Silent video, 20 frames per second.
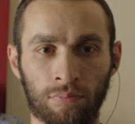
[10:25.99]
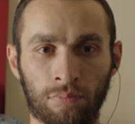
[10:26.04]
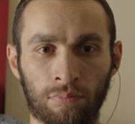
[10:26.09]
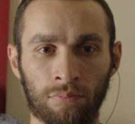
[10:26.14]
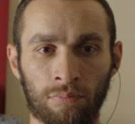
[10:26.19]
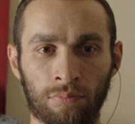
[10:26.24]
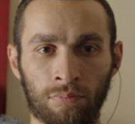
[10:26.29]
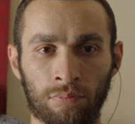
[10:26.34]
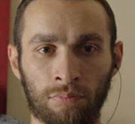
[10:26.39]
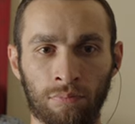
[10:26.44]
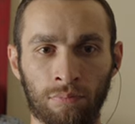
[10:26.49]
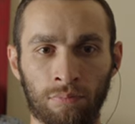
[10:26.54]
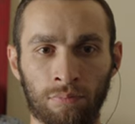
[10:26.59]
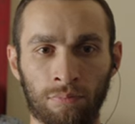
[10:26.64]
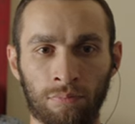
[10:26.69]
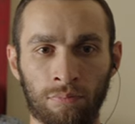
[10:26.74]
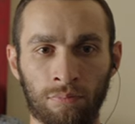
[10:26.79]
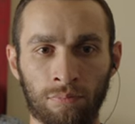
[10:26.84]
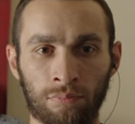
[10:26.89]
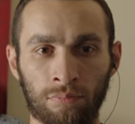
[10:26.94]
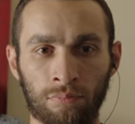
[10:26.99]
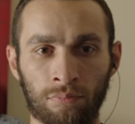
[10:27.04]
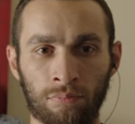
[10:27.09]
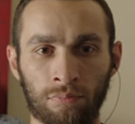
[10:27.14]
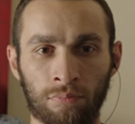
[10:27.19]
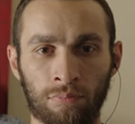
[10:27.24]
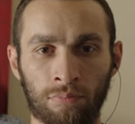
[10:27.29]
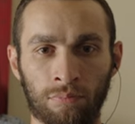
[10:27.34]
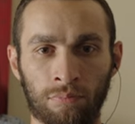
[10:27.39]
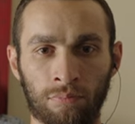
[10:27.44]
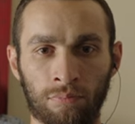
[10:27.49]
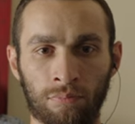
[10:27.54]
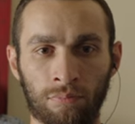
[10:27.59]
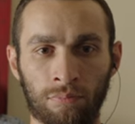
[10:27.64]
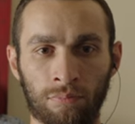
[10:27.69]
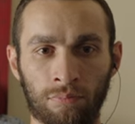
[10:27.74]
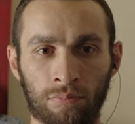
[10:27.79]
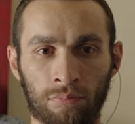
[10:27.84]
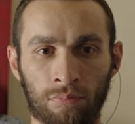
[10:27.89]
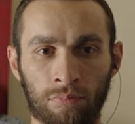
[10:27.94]

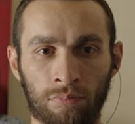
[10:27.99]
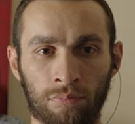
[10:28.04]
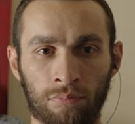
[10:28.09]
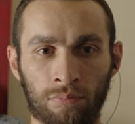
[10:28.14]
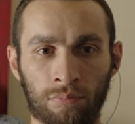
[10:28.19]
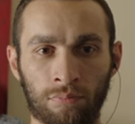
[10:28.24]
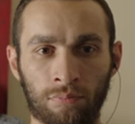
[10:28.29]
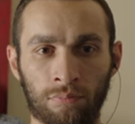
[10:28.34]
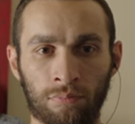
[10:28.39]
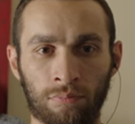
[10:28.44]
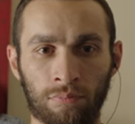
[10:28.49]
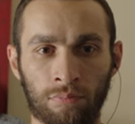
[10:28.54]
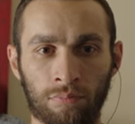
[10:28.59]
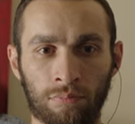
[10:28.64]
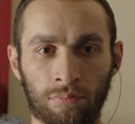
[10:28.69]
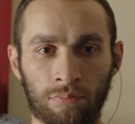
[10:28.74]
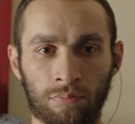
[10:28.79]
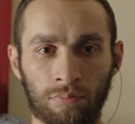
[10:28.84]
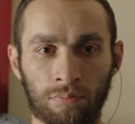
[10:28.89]
No words are spoken by the person on screen.